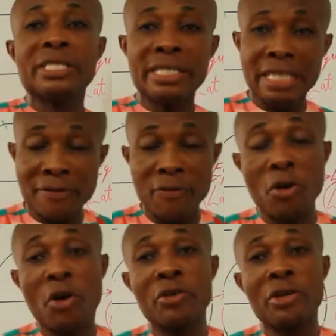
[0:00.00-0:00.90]

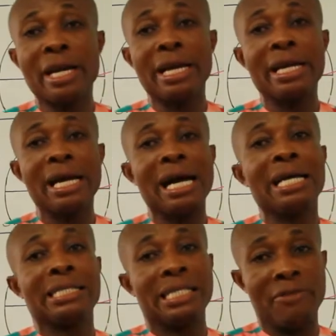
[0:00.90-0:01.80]

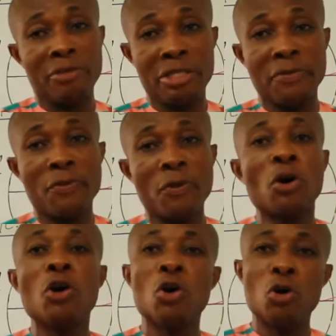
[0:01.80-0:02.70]

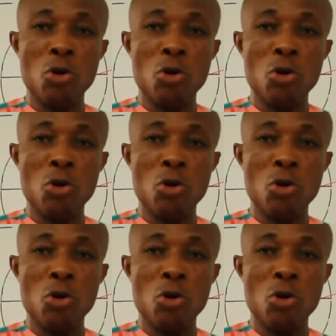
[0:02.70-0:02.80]
774